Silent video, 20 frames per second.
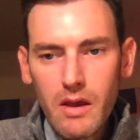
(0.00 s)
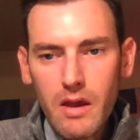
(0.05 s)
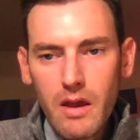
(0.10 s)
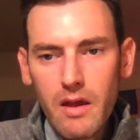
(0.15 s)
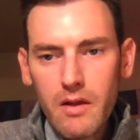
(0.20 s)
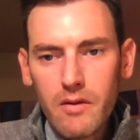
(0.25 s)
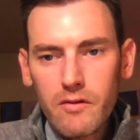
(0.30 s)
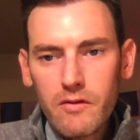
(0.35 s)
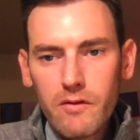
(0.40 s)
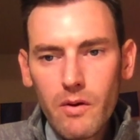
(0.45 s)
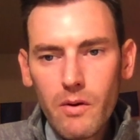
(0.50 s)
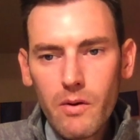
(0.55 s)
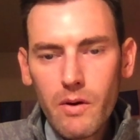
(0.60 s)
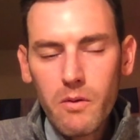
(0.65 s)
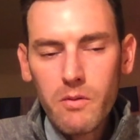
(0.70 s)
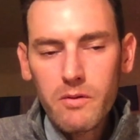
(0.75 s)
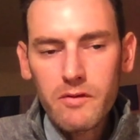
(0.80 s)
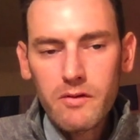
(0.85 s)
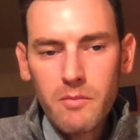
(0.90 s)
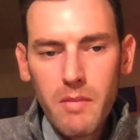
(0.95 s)
And so I
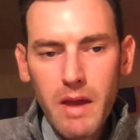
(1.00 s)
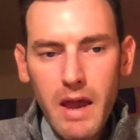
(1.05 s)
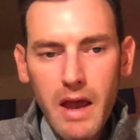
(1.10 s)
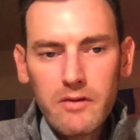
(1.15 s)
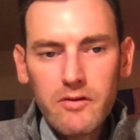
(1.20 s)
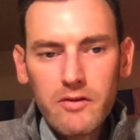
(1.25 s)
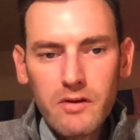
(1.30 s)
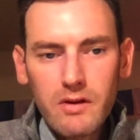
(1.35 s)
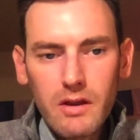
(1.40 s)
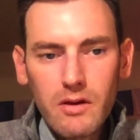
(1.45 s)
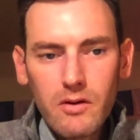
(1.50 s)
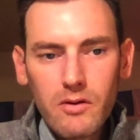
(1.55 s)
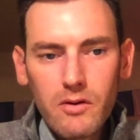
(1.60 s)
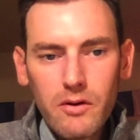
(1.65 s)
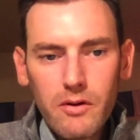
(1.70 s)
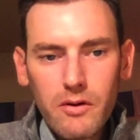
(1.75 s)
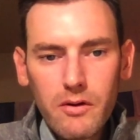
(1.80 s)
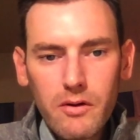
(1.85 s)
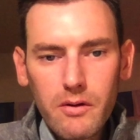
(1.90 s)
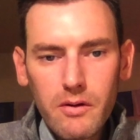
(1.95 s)
was imagining
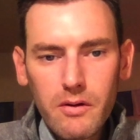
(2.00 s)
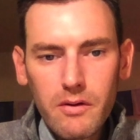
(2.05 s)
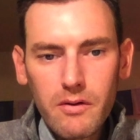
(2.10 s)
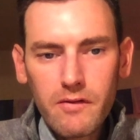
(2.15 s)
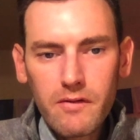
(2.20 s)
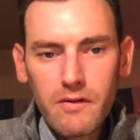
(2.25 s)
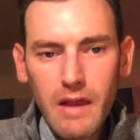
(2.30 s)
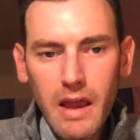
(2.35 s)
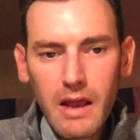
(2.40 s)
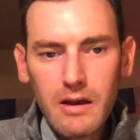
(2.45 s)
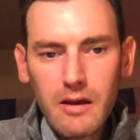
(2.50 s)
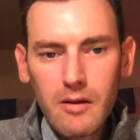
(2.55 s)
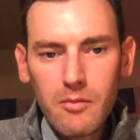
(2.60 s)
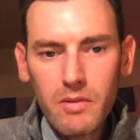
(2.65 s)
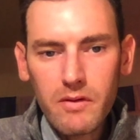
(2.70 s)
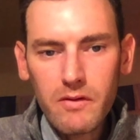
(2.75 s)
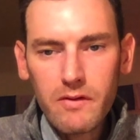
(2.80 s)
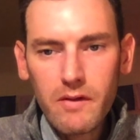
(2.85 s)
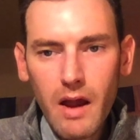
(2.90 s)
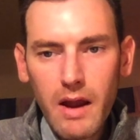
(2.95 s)
her standing
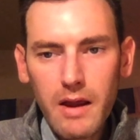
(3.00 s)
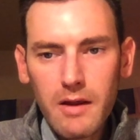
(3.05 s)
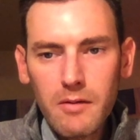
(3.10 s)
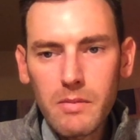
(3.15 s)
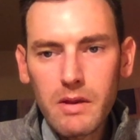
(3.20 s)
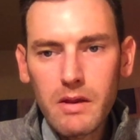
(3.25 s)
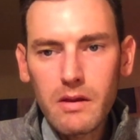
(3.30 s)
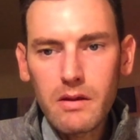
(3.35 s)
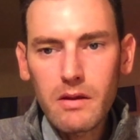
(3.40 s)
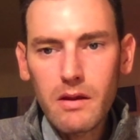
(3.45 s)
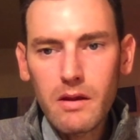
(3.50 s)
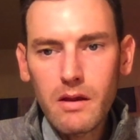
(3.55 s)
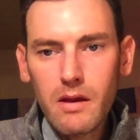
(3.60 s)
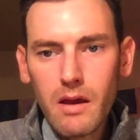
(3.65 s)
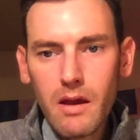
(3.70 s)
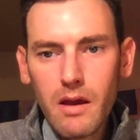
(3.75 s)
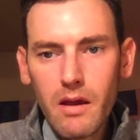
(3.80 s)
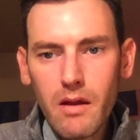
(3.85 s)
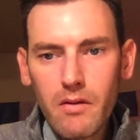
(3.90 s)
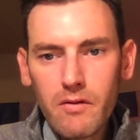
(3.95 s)
beside me,
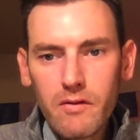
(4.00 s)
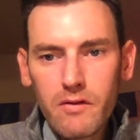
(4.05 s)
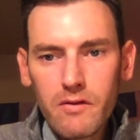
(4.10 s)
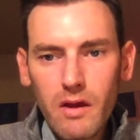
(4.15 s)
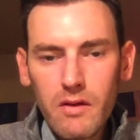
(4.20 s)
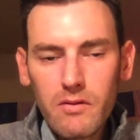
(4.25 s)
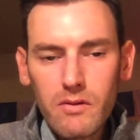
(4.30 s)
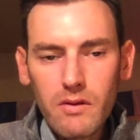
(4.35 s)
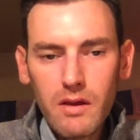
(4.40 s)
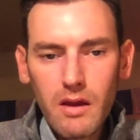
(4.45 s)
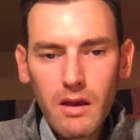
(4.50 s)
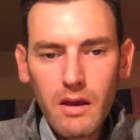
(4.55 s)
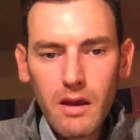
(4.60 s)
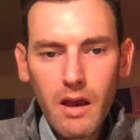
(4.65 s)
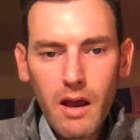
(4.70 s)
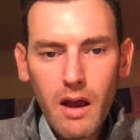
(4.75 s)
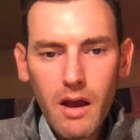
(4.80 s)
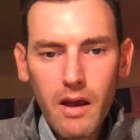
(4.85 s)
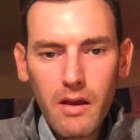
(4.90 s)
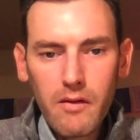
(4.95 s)
and suddenly
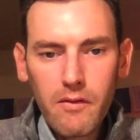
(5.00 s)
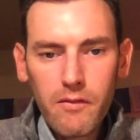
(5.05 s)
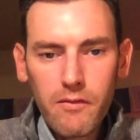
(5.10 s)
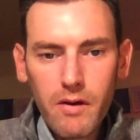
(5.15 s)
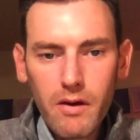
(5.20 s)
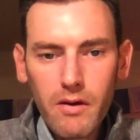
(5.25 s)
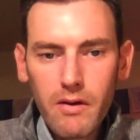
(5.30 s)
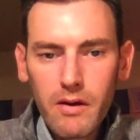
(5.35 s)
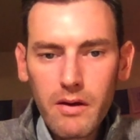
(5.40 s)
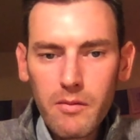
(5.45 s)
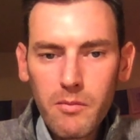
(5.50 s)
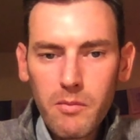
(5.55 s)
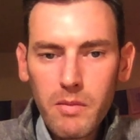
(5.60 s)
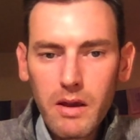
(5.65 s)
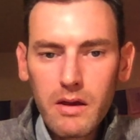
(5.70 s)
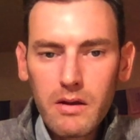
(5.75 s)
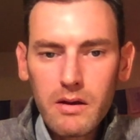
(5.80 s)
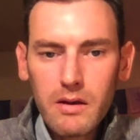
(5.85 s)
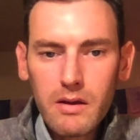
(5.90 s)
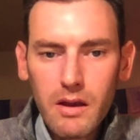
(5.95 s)
I felt like a
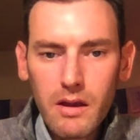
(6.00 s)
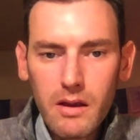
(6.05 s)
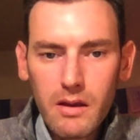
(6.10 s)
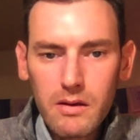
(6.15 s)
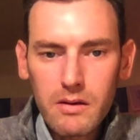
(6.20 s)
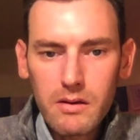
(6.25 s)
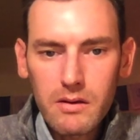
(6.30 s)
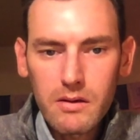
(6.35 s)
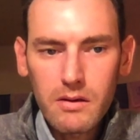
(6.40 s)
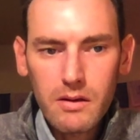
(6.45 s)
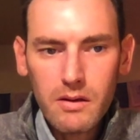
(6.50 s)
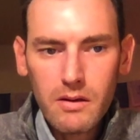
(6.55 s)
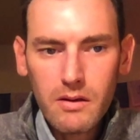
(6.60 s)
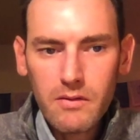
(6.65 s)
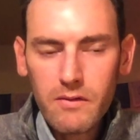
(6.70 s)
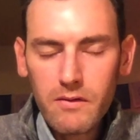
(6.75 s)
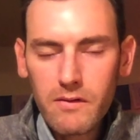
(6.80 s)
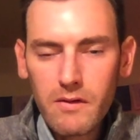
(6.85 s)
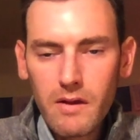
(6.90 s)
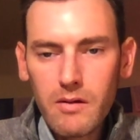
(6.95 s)
man again
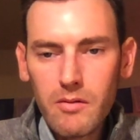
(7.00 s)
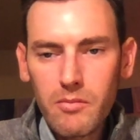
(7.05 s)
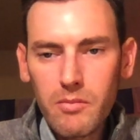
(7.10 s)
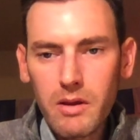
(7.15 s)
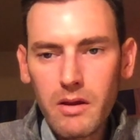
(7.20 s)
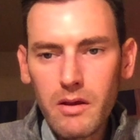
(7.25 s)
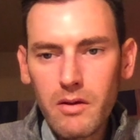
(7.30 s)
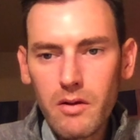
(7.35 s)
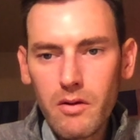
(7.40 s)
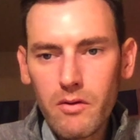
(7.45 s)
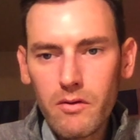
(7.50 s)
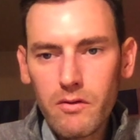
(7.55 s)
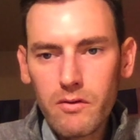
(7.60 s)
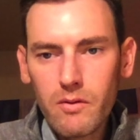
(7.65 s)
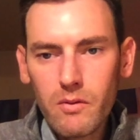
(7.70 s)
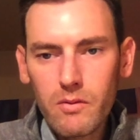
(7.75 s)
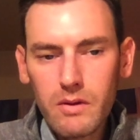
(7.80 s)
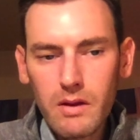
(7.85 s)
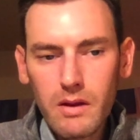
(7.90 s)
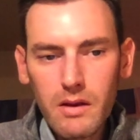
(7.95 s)
instead of being
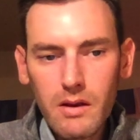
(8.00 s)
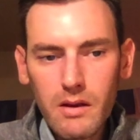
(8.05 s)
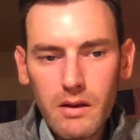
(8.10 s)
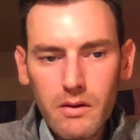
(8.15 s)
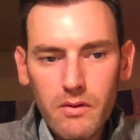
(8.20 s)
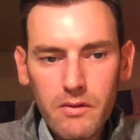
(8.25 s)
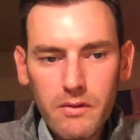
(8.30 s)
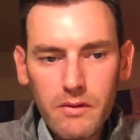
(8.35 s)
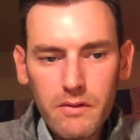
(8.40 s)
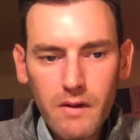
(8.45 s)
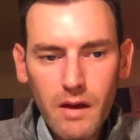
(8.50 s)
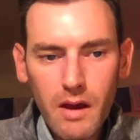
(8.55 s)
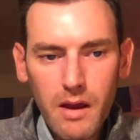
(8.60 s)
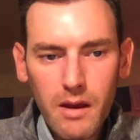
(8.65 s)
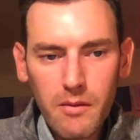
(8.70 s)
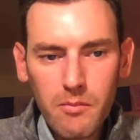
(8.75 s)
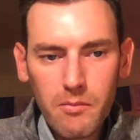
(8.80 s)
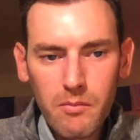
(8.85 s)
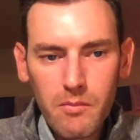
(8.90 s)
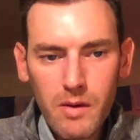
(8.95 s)
so needy all the
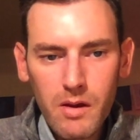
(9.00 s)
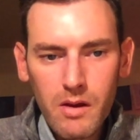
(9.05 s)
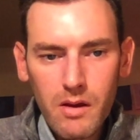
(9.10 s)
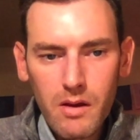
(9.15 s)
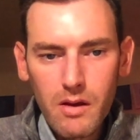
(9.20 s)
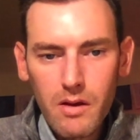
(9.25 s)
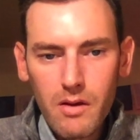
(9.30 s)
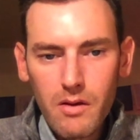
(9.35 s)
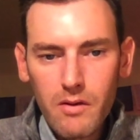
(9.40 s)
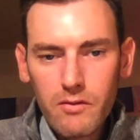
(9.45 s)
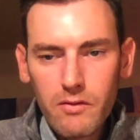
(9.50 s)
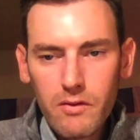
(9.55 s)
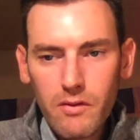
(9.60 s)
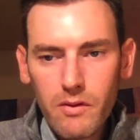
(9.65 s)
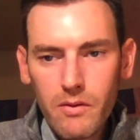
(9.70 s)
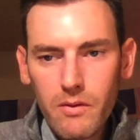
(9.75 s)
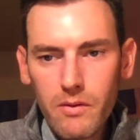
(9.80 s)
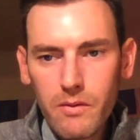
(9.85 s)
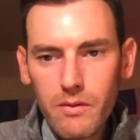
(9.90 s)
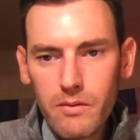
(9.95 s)
time.
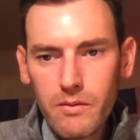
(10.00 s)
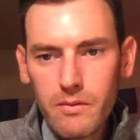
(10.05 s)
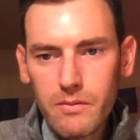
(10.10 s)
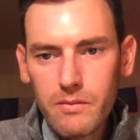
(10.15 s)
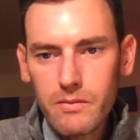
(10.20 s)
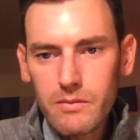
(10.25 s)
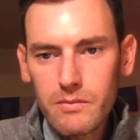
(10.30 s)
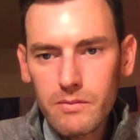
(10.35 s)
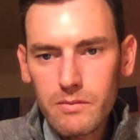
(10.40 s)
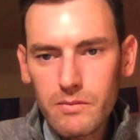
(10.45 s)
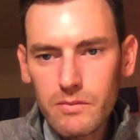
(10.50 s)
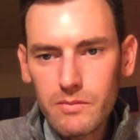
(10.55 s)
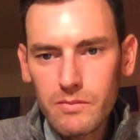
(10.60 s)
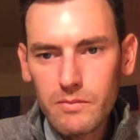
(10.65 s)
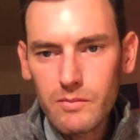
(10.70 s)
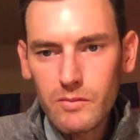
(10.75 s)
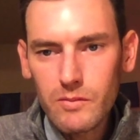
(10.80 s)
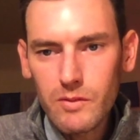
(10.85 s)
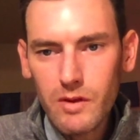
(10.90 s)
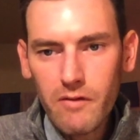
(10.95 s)
So
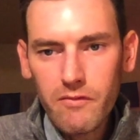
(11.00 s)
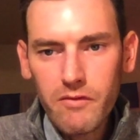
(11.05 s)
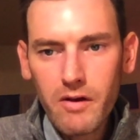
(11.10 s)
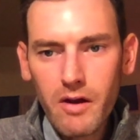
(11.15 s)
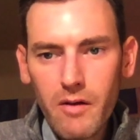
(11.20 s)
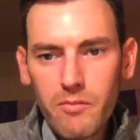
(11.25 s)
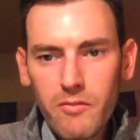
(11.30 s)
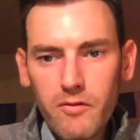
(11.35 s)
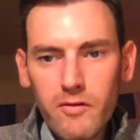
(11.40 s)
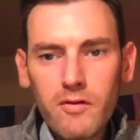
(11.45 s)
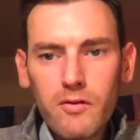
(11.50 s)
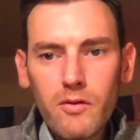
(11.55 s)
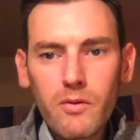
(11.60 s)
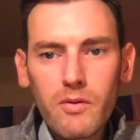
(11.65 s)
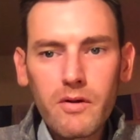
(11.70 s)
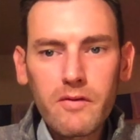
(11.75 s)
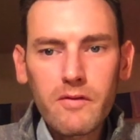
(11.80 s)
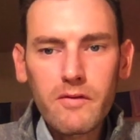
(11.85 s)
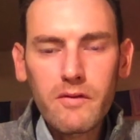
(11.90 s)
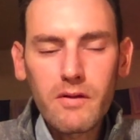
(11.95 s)
love comes to
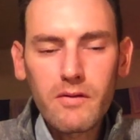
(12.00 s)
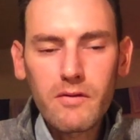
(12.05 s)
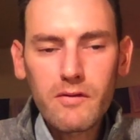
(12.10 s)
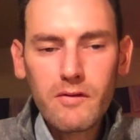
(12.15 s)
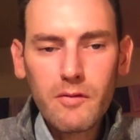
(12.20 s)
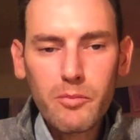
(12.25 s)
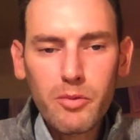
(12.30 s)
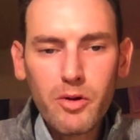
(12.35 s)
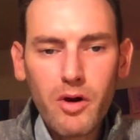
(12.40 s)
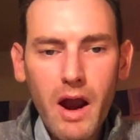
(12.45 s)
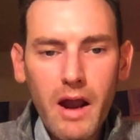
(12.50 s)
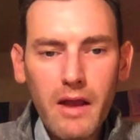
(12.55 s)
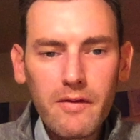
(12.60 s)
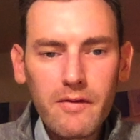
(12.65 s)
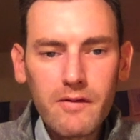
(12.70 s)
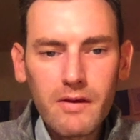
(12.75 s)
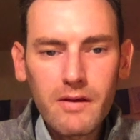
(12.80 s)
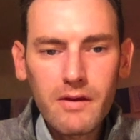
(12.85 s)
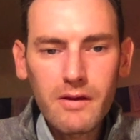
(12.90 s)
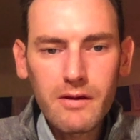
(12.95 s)
us in
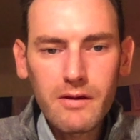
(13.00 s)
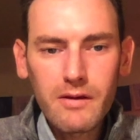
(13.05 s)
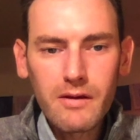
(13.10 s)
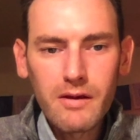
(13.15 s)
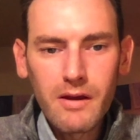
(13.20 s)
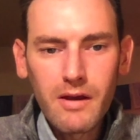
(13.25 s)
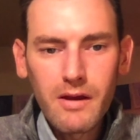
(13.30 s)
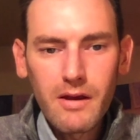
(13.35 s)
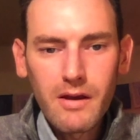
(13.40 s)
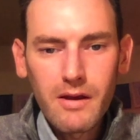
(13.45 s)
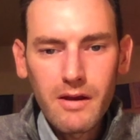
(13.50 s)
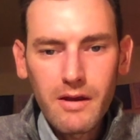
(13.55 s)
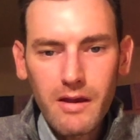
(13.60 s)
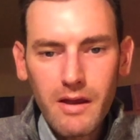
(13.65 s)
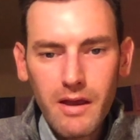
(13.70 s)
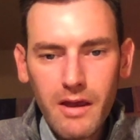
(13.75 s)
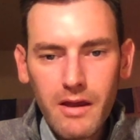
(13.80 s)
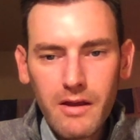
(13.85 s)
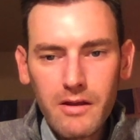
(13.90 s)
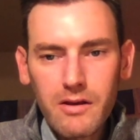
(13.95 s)
surprising
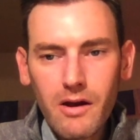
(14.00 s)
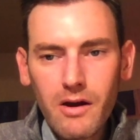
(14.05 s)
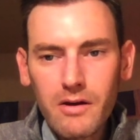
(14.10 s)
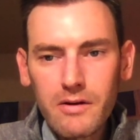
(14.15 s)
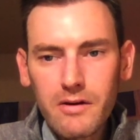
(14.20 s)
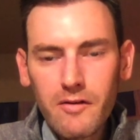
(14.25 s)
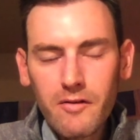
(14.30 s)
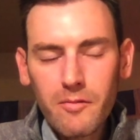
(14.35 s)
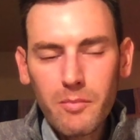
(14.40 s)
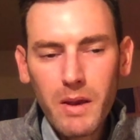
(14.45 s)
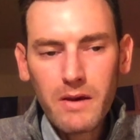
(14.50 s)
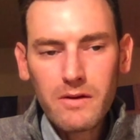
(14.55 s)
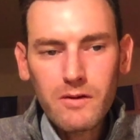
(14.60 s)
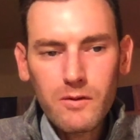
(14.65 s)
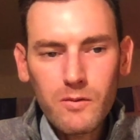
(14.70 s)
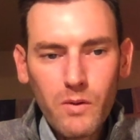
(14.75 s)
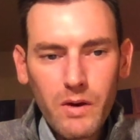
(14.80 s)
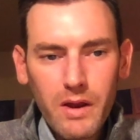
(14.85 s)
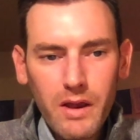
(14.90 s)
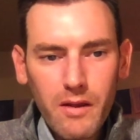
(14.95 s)
and unexpected
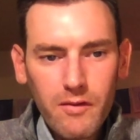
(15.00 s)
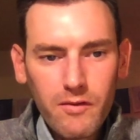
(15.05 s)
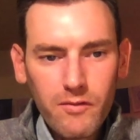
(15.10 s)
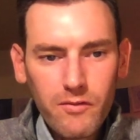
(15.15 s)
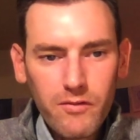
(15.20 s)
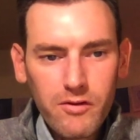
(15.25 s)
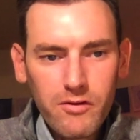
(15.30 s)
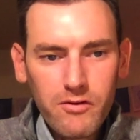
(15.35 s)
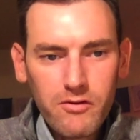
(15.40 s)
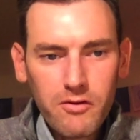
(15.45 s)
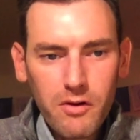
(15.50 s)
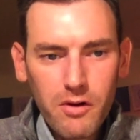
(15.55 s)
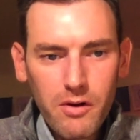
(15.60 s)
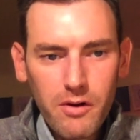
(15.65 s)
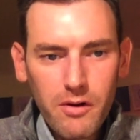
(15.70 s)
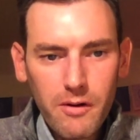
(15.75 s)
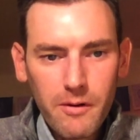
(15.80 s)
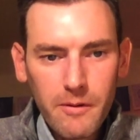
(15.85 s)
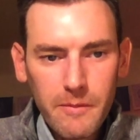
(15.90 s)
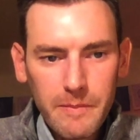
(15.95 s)
ways for
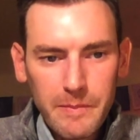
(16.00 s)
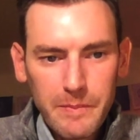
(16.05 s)
sure.